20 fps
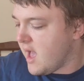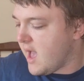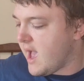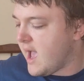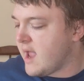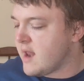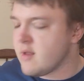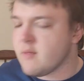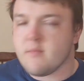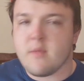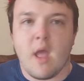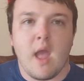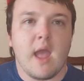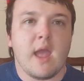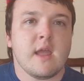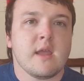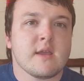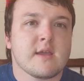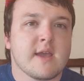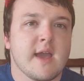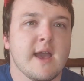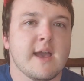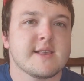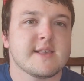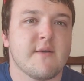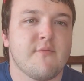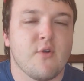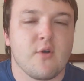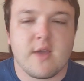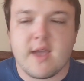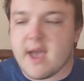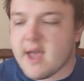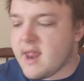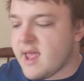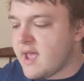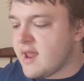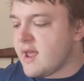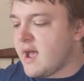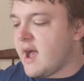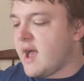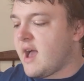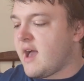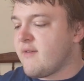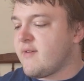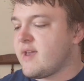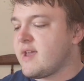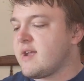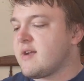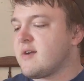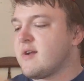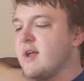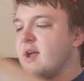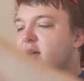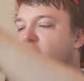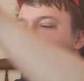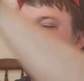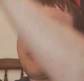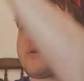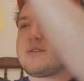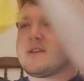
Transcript: And in case I forget it, I have here the